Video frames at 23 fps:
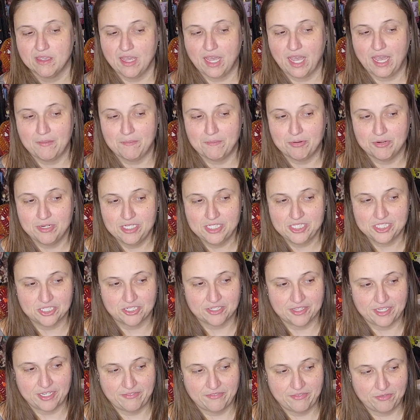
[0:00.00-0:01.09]
I'm pretty sure
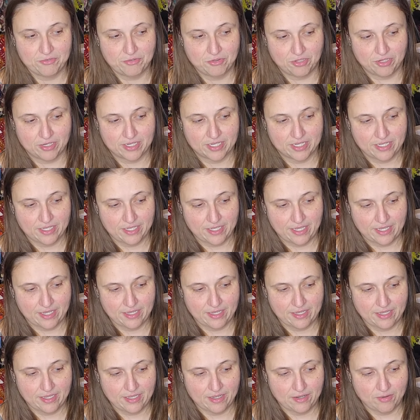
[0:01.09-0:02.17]
that if you look,
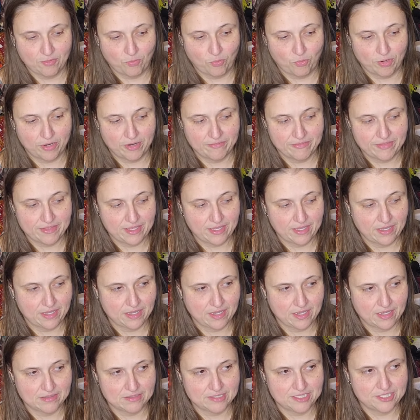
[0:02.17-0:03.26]
one of the
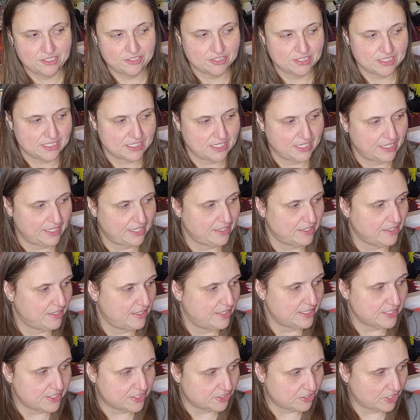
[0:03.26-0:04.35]
interesting
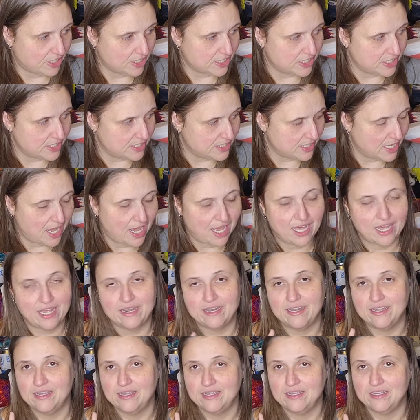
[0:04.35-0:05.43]
instructions
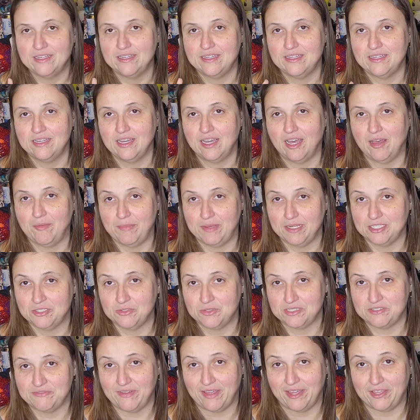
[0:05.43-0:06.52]
on a big
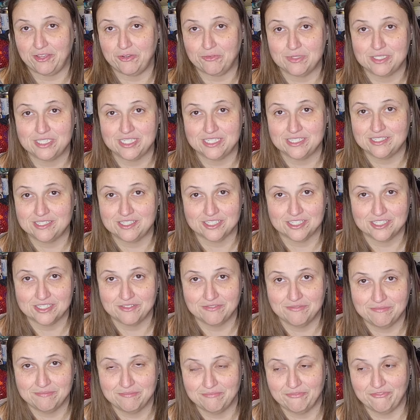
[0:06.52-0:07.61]
twist value, which is just
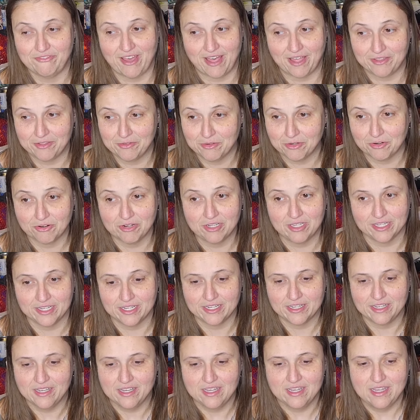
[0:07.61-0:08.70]
a value
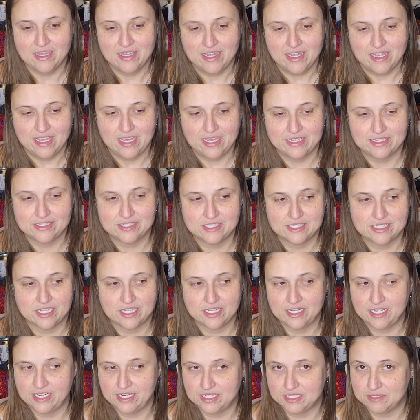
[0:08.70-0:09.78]
acrylic, is
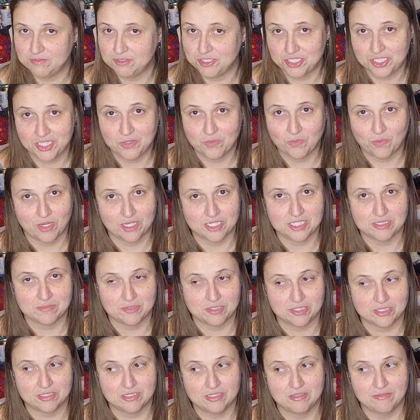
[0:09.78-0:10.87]
that it is machine
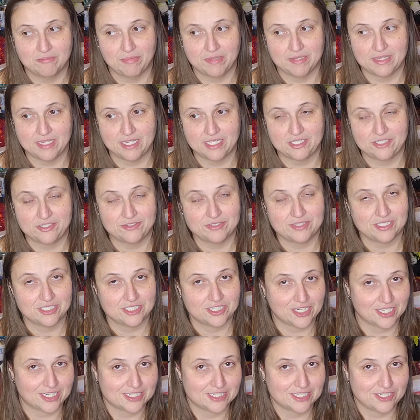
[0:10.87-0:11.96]
washable, but they do
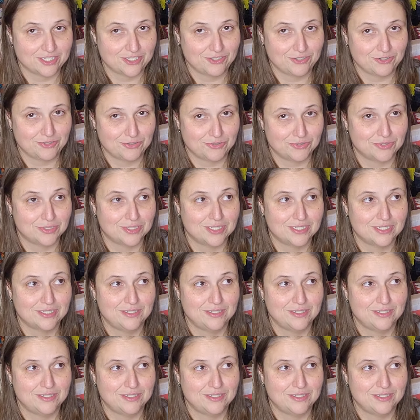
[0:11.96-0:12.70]
suggest that you